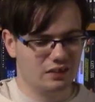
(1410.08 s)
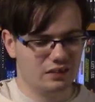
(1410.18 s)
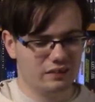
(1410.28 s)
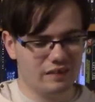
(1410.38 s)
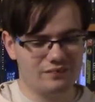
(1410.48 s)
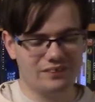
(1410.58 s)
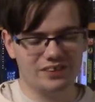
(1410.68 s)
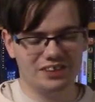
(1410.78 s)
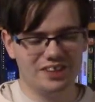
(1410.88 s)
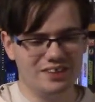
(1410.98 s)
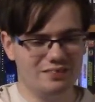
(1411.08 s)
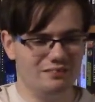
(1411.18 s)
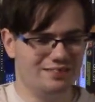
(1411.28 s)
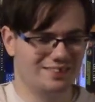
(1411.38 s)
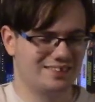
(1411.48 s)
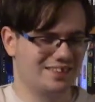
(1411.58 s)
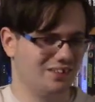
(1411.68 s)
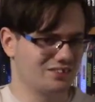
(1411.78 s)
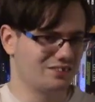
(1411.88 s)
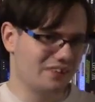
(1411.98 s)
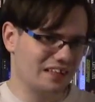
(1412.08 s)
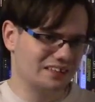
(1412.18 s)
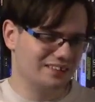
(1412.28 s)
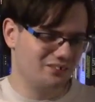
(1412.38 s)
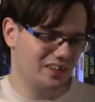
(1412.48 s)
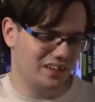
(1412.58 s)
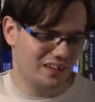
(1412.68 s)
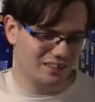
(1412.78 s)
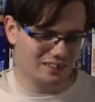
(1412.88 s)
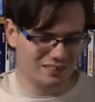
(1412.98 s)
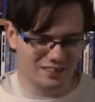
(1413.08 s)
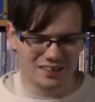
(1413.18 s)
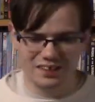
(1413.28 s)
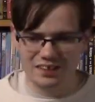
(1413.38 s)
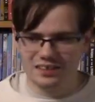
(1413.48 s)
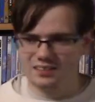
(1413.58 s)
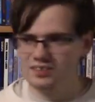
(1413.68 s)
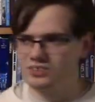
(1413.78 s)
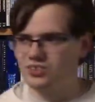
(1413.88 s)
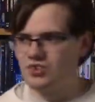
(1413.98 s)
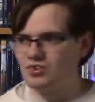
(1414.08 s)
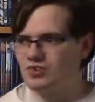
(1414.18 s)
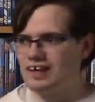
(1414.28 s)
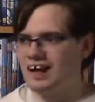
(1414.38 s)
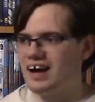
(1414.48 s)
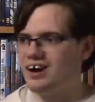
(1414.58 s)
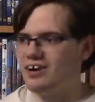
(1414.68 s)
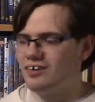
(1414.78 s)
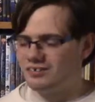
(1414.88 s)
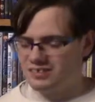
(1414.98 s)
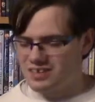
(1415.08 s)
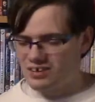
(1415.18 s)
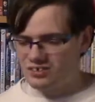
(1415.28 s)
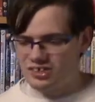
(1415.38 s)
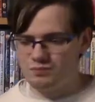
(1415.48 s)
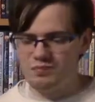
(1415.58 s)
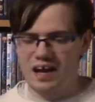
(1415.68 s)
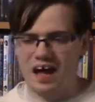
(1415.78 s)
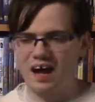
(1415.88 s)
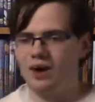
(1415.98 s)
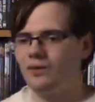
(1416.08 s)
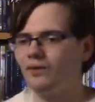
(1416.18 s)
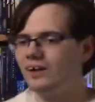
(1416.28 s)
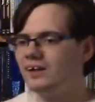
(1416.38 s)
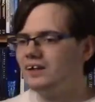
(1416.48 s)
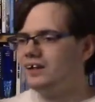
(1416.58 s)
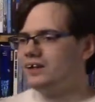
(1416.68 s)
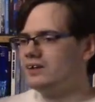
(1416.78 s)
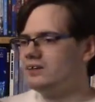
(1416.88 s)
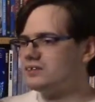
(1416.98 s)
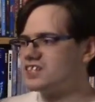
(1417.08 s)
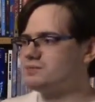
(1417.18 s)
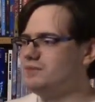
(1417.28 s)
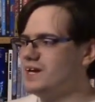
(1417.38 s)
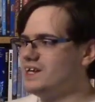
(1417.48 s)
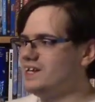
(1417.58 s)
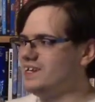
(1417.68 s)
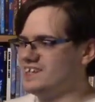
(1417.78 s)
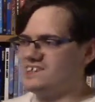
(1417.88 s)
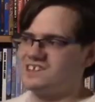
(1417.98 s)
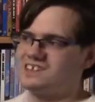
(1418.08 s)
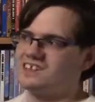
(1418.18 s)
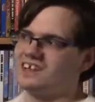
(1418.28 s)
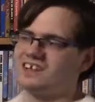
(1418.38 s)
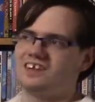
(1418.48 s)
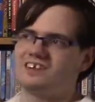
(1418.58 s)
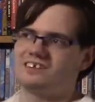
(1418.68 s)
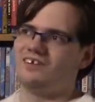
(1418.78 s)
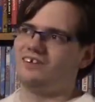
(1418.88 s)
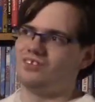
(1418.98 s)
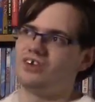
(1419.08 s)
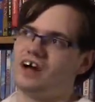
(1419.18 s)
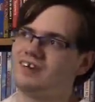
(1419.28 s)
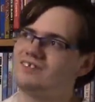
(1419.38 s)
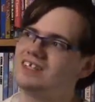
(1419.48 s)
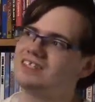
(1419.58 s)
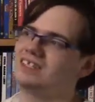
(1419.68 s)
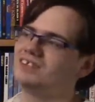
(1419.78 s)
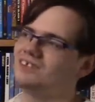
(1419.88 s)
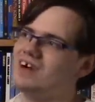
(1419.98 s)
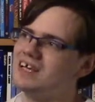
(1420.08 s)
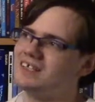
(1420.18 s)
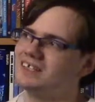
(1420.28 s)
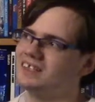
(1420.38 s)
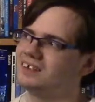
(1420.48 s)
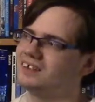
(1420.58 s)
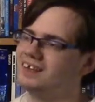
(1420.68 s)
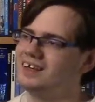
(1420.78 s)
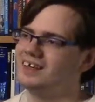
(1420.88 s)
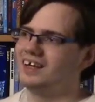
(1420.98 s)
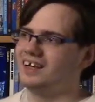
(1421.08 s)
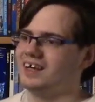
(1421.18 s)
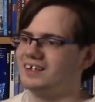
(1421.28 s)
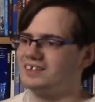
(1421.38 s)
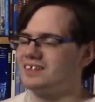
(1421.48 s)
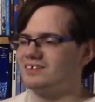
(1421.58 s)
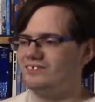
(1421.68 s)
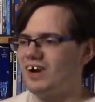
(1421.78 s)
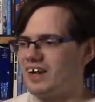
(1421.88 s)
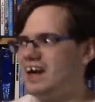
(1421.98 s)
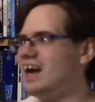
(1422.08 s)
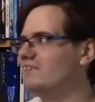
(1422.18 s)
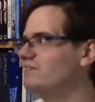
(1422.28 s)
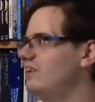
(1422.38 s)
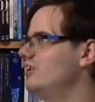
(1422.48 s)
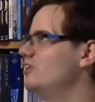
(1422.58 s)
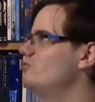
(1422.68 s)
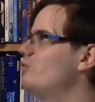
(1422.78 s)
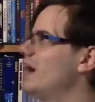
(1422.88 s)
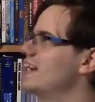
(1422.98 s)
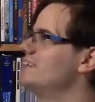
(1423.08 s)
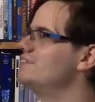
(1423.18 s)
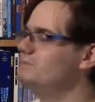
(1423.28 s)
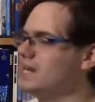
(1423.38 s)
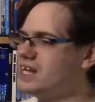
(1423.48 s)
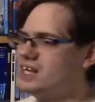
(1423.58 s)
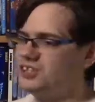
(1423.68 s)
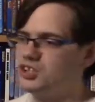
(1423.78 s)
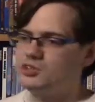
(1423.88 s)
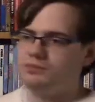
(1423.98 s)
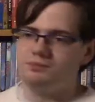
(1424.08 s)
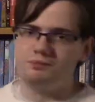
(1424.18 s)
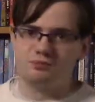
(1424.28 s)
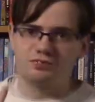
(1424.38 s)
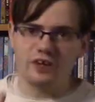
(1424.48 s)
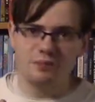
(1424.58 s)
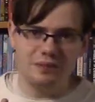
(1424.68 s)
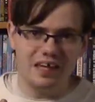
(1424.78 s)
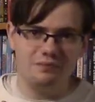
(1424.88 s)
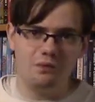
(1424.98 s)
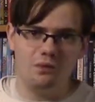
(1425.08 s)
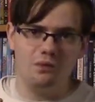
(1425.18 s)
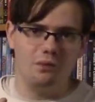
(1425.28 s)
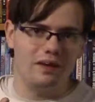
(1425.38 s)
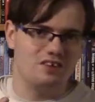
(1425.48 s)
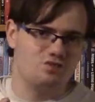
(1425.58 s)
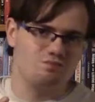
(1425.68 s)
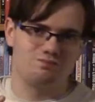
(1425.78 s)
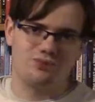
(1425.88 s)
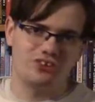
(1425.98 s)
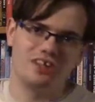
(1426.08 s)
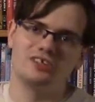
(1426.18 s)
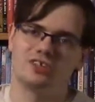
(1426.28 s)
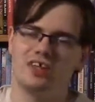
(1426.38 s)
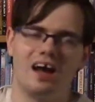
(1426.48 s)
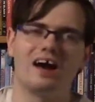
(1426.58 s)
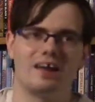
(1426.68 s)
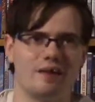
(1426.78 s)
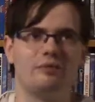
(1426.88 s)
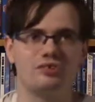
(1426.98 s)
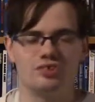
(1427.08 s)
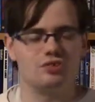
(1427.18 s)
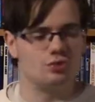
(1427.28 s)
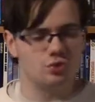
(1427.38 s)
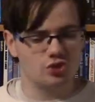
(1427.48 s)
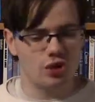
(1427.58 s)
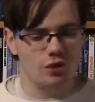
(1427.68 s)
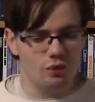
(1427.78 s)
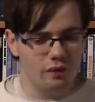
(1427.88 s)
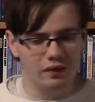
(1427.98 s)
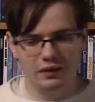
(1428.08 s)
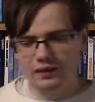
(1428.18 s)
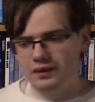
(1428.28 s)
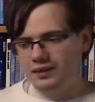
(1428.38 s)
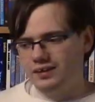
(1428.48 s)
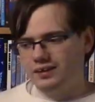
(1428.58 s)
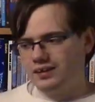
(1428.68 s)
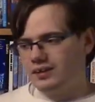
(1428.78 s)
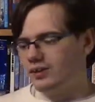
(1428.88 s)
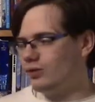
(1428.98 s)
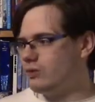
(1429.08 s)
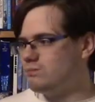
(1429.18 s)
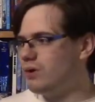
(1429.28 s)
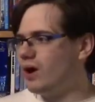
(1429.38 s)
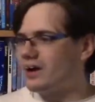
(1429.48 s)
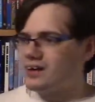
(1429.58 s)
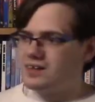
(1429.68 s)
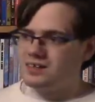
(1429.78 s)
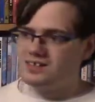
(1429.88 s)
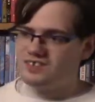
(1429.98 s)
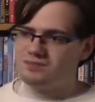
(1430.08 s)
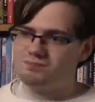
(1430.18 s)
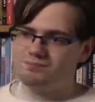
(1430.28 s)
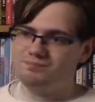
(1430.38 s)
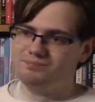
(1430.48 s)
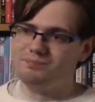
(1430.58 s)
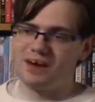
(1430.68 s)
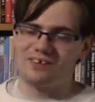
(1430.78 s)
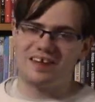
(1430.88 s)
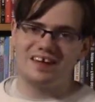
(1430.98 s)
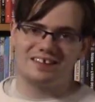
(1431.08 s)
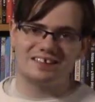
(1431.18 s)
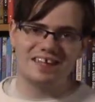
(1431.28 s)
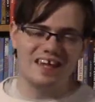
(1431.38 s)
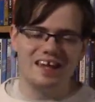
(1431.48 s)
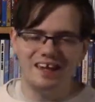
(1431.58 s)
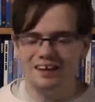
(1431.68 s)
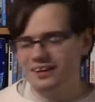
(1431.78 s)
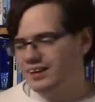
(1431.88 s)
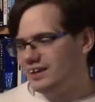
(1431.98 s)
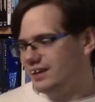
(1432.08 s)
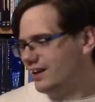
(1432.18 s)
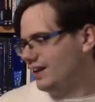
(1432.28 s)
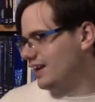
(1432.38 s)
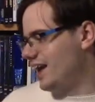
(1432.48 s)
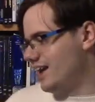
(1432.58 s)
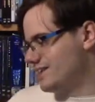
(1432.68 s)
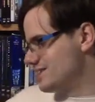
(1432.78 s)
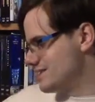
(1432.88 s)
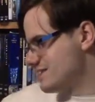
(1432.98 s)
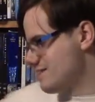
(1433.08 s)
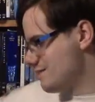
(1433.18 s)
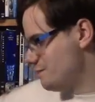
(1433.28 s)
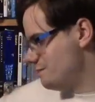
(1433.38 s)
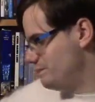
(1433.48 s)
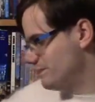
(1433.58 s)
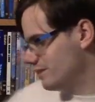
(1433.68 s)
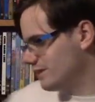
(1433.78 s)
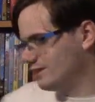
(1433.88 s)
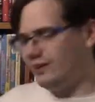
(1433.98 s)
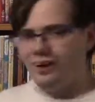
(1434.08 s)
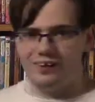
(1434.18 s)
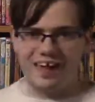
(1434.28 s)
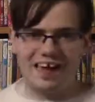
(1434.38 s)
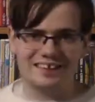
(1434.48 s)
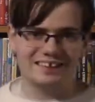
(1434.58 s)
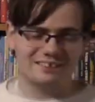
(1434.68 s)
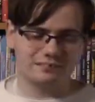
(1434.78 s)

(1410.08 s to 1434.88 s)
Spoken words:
However, she tells the rest of it, and tells him how Smitty is stuck in this whole Donovan situation, asking what happened, why did Mickey shoot 3 people when he's potentially unable to do so, and all the bodies buried at sea, and all that.